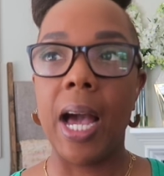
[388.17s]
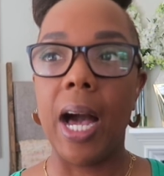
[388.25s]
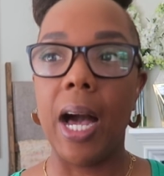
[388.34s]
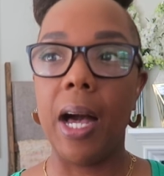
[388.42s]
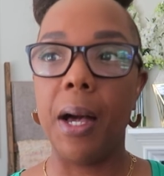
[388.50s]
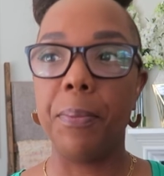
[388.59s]

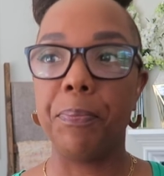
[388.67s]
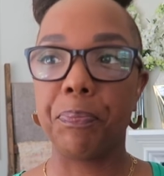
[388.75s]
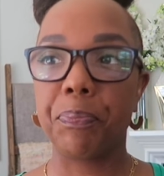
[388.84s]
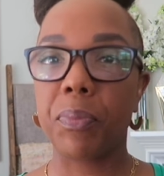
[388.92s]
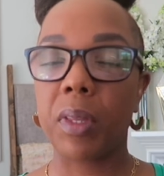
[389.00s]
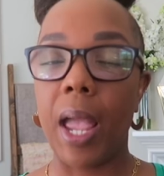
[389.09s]

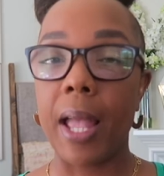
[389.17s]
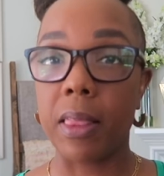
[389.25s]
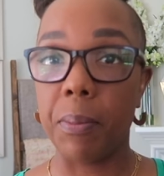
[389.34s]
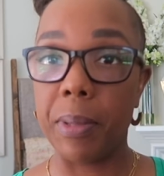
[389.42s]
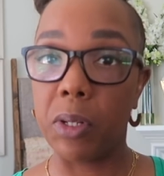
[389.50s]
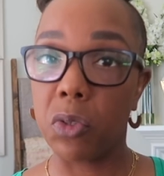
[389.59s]
at
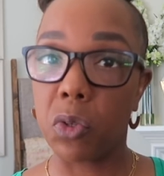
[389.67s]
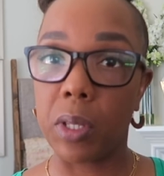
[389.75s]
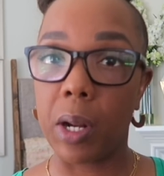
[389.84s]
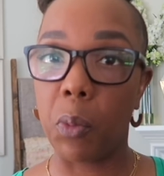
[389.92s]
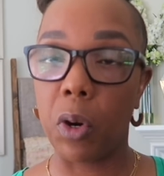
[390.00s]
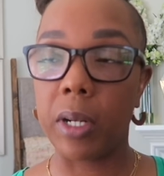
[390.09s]
the middle school
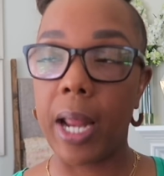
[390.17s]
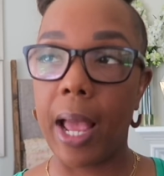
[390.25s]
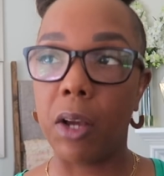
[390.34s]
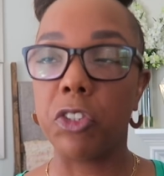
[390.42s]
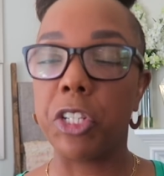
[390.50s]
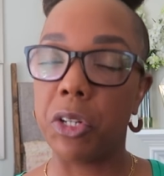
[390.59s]
that I work
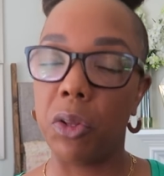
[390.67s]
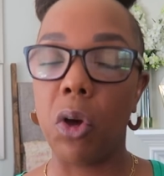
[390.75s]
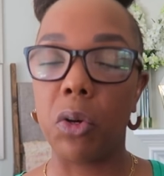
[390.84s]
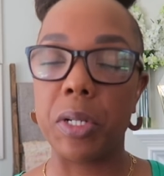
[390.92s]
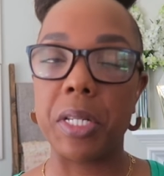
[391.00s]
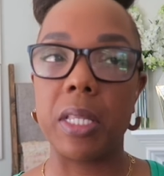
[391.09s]
now, she no
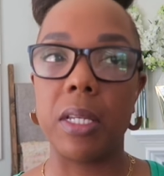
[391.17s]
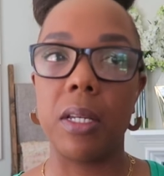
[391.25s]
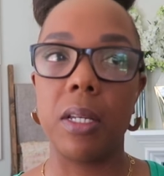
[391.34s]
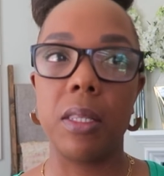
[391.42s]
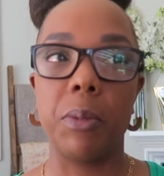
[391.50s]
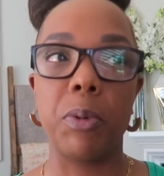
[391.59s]
longer is
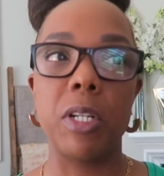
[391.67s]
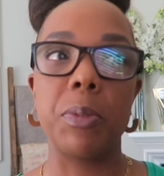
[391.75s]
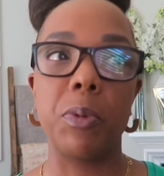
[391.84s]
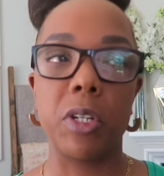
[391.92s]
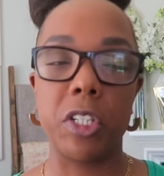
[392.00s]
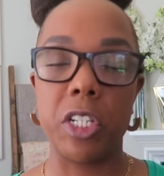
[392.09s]
the
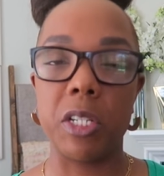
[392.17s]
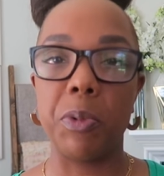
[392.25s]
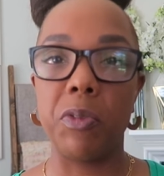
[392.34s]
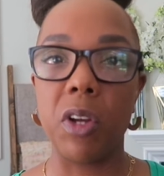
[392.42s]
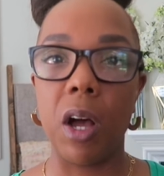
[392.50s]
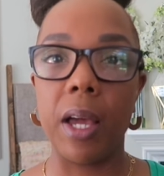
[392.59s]
principal because she's
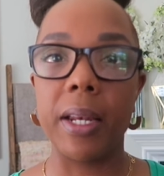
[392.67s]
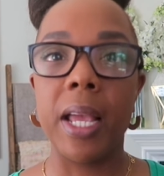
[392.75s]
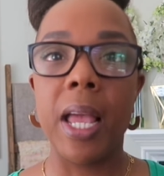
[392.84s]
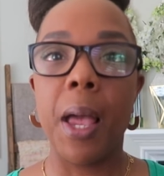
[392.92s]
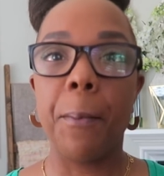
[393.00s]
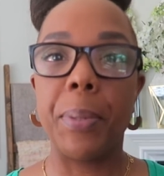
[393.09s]
moved on,
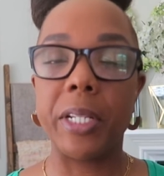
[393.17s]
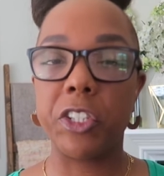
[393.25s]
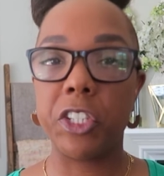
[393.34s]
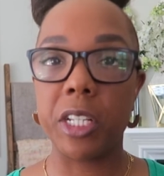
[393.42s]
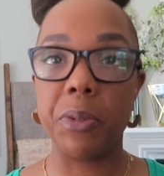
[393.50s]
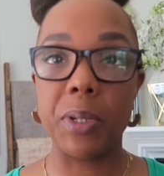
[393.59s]
but
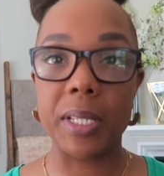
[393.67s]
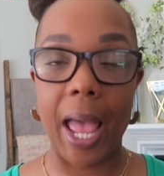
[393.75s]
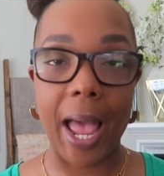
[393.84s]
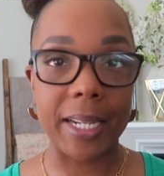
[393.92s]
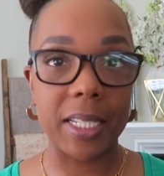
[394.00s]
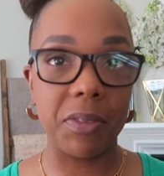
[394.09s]
she was
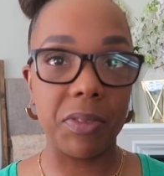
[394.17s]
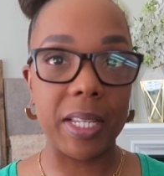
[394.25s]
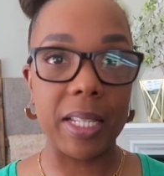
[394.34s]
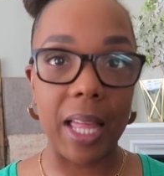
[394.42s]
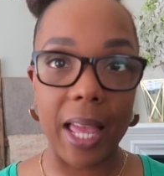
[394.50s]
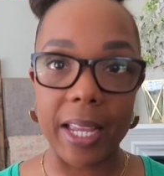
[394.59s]

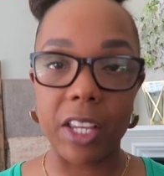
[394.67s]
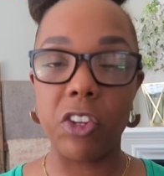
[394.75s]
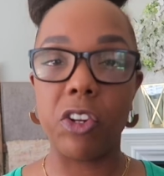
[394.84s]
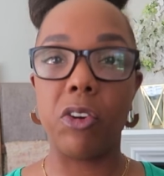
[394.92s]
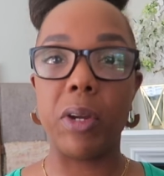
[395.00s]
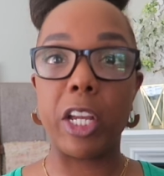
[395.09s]
actively, like,
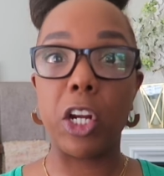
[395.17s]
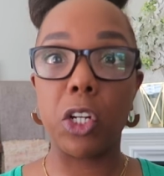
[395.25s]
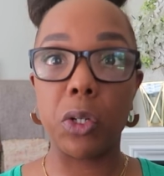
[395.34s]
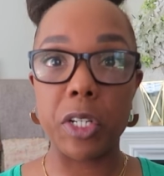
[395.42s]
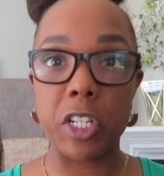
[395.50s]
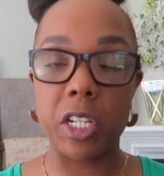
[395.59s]
you know,
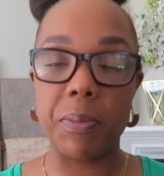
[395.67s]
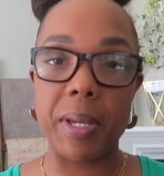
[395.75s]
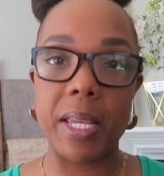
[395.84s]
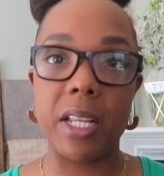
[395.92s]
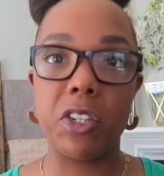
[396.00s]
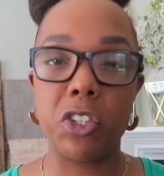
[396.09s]
encouraging
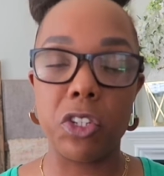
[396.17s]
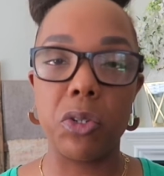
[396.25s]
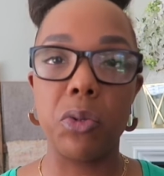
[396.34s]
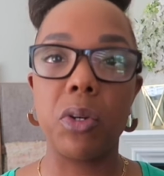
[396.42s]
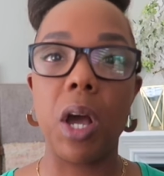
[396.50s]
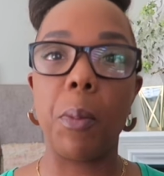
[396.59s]
me
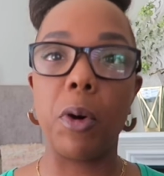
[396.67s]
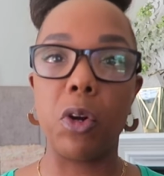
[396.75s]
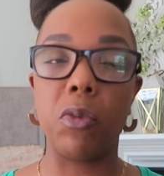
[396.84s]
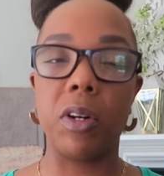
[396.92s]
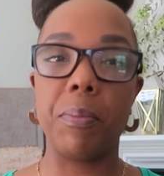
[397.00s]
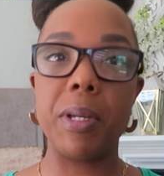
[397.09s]
to come on
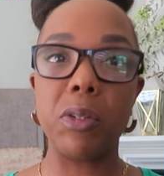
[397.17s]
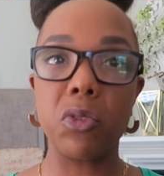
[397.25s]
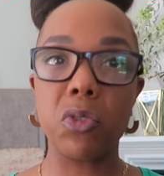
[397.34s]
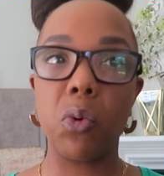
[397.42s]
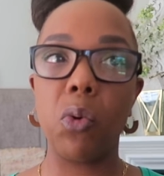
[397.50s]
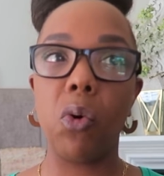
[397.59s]
over to middle
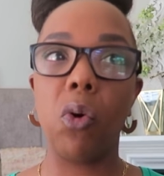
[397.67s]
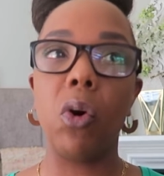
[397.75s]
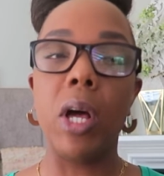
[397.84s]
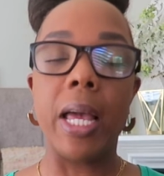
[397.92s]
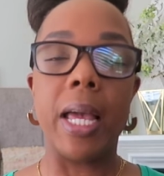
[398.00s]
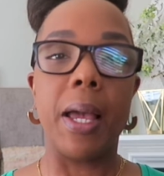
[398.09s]

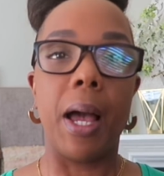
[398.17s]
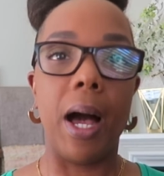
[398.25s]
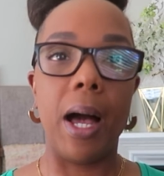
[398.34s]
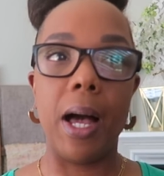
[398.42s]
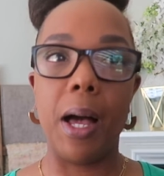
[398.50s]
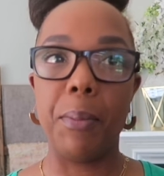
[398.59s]
school
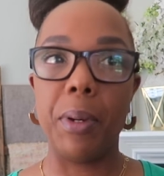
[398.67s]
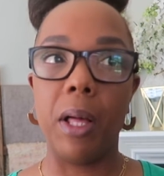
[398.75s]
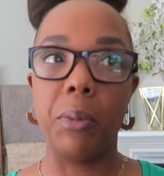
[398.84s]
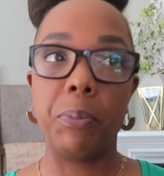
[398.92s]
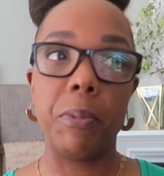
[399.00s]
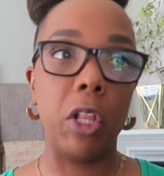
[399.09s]

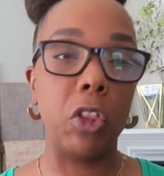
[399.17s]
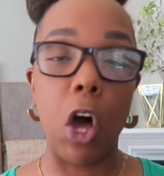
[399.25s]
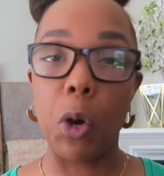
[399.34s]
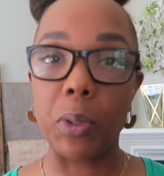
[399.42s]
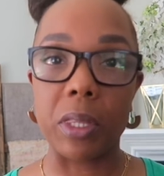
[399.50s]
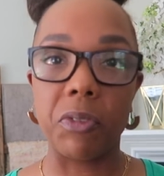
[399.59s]

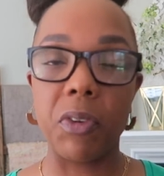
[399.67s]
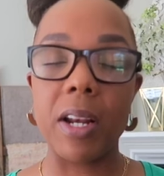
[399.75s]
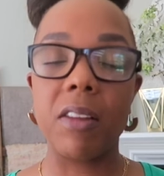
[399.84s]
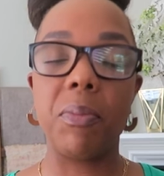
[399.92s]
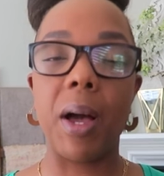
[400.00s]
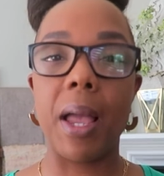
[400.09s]
along with a
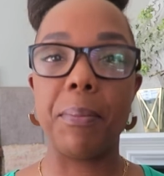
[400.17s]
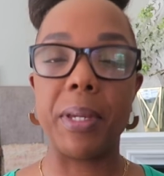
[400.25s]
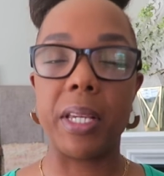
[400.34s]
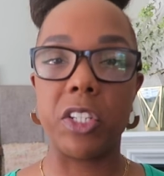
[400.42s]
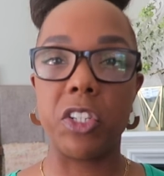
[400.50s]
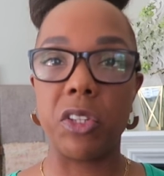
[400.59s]
friend of mine,
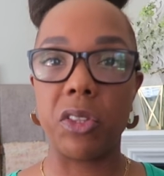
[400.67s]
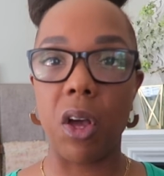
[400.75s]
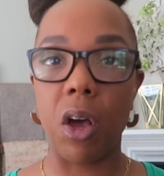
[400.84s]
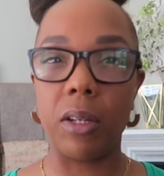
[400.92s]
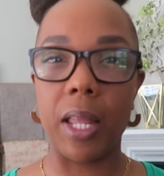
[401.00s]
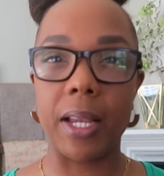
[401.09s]
because she
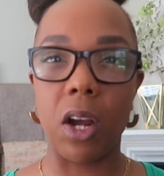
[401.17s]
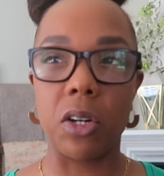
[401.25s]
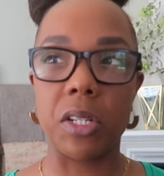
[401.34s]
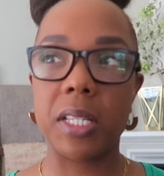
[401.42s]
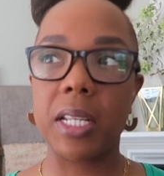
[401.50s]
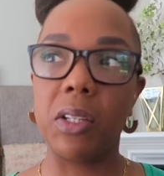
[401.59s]
thought like
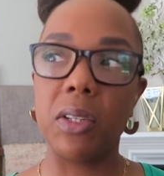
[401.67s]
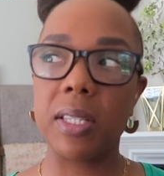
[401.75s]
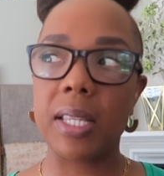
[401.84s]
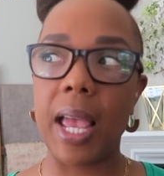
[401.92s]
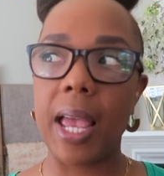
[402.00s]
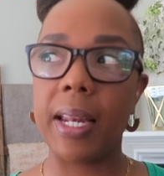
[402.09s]
our skill
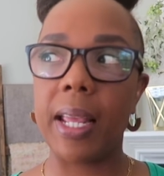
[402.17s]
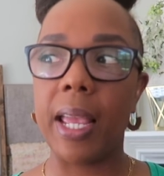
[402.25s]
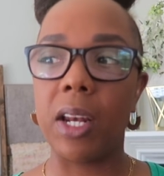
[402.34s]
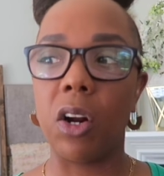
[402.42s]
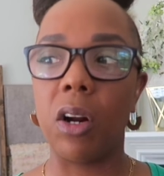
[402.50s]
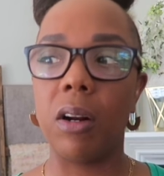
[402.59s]
set
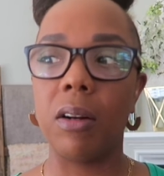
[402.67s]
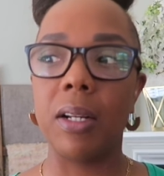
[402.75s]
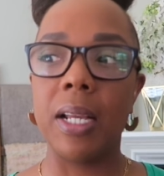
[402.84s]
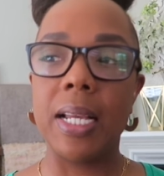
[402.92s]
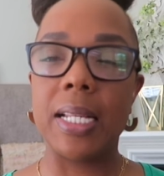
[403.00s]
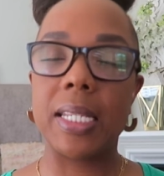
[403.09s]
and
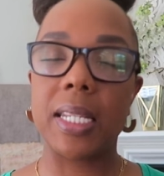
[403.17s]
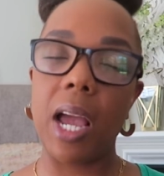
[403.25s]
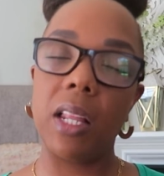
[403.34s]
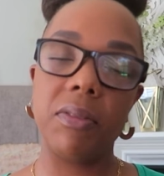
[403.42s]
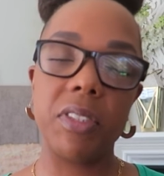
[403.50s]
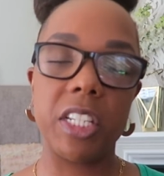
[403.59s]
our
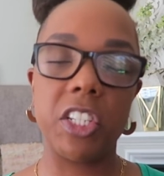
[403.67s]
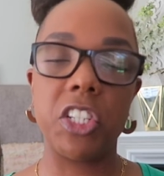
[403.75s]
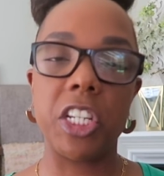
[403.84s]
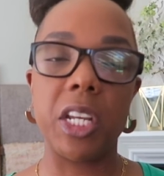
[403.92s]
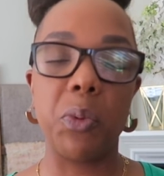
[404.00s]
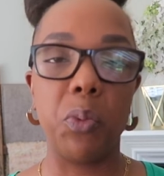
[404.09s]
style of
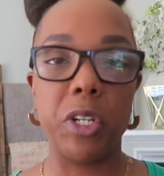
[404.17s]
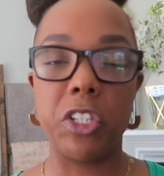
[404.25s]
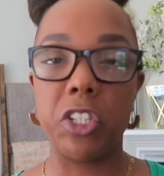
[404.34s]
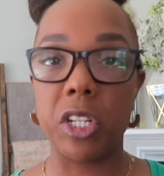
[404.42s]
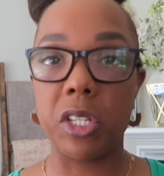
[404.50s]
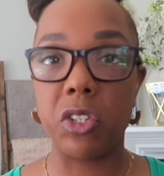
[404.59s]
teaching would
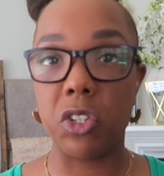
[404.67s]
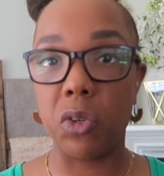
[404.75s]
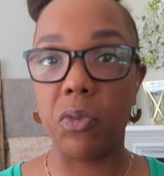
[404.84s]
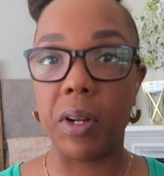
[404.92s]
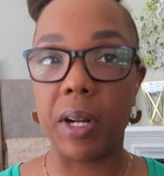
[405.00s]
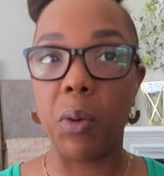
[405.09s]
just
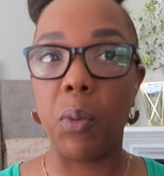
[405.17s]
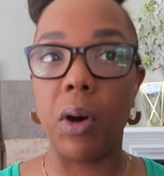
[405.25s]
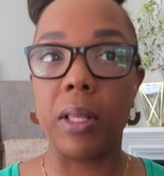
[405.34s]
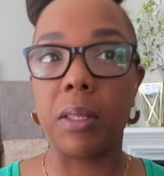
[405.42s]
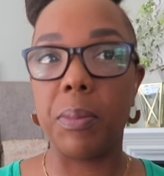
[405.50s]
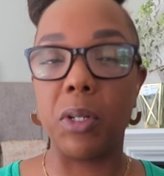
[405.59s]
do very
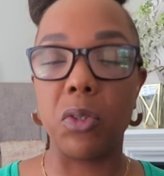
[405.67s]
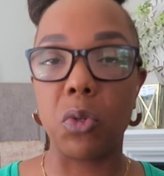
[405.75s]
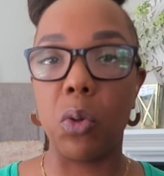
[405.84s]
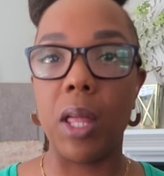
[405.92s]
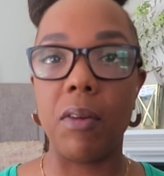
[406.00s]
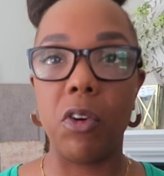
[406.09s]
well at the middle
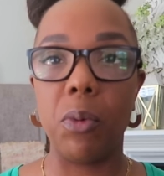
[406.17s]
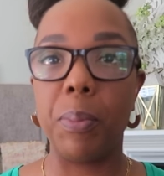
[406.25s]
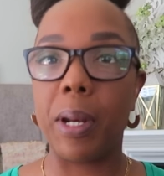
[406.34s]
school level.